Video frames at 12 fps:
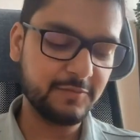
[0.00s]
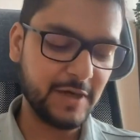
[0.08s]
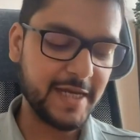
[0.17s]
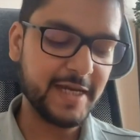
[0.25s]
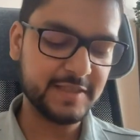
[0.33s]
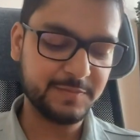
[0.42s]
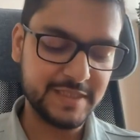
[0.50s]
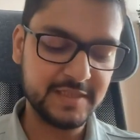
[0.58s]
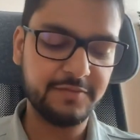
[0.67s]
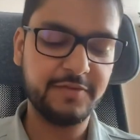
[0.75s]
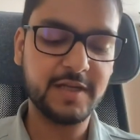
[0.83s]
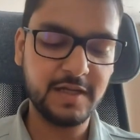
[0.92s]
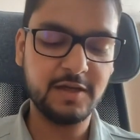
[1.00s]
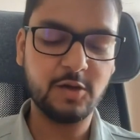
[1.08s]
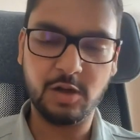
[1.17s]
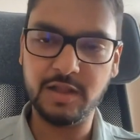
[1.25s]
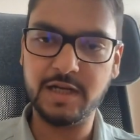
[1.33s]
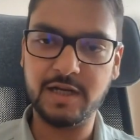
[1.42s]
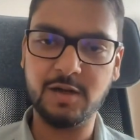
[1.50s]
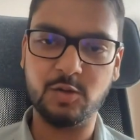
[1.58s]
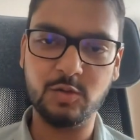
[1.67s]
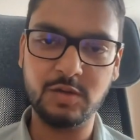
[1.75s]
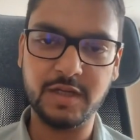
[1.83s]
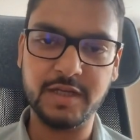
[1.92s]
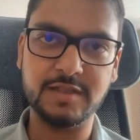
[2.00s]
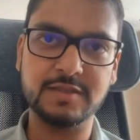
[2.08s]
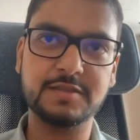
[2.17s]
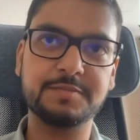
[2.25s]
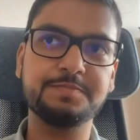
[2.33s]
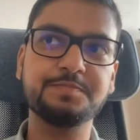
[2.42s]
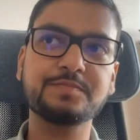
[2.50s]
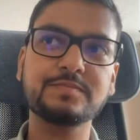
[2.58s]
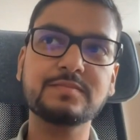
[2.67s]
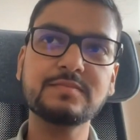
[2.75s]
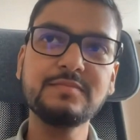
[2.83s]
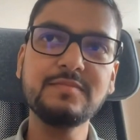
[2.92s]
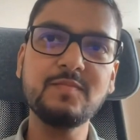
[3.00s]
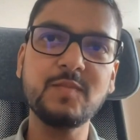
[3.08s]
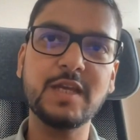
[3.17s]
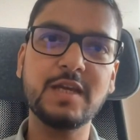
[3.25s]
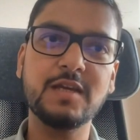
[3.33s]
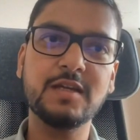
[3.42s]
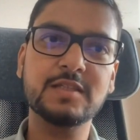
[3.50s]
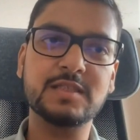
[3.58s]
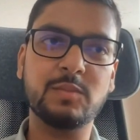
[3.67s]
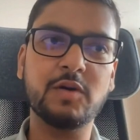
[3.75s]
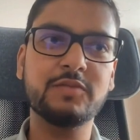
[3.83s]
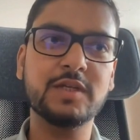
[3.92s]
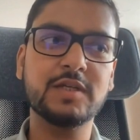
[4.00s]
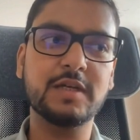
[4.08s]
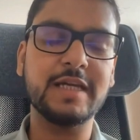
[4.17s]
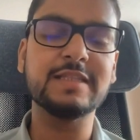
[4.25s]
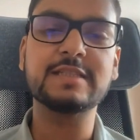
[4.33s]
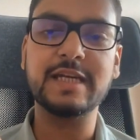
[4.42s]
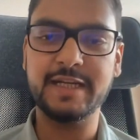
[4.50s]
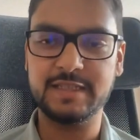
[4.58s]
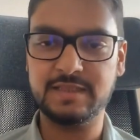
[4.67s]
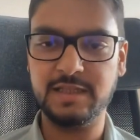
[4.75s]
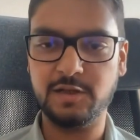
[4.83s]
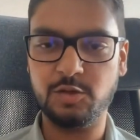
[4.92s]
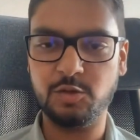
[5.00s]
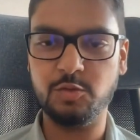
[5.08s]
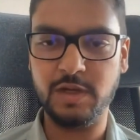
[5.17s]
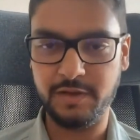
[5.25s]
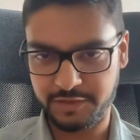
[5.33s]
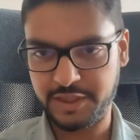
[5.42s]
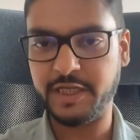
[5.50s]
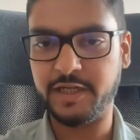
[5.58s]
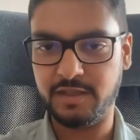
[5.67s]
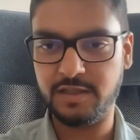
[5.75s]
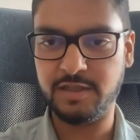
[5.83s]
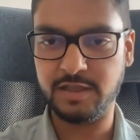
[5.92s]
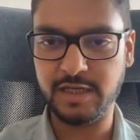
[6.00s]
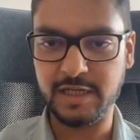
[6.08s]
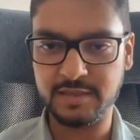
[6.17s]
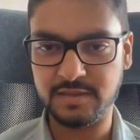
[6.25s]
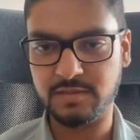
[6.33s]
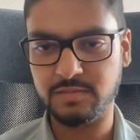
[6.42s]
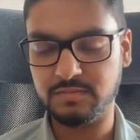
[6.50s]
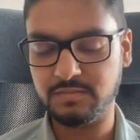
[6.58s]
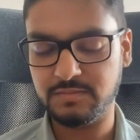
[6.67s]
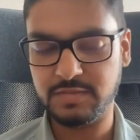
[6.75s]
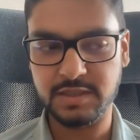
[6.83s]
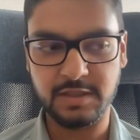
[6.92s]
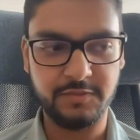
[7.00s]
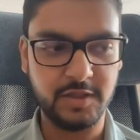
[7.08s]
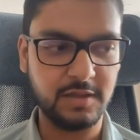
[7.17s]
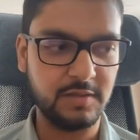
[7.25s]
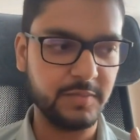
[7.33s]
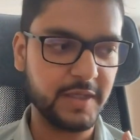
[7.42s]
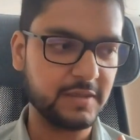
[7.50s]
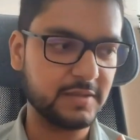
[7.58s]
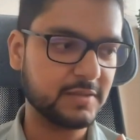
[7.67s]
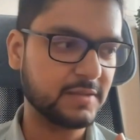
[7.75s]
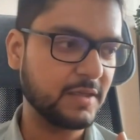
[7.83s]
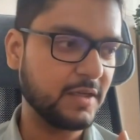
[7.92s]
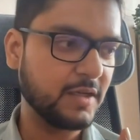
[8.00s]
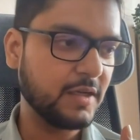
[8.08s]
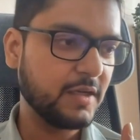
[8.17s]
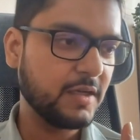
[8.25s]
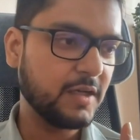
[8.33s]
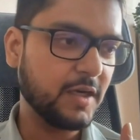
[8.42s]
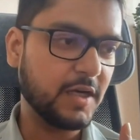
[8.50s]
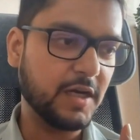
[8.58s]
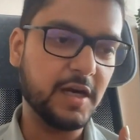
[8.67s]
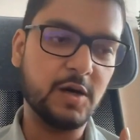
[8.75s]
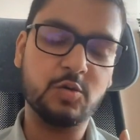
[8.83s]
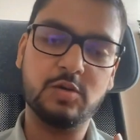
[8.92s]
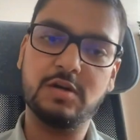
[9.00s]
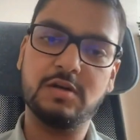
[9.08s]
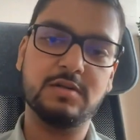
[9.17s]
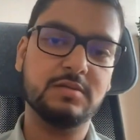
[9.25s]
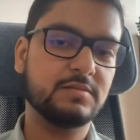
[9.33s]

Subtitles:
why I specifically call that out is some of the insights that you have shared in the last several minutes around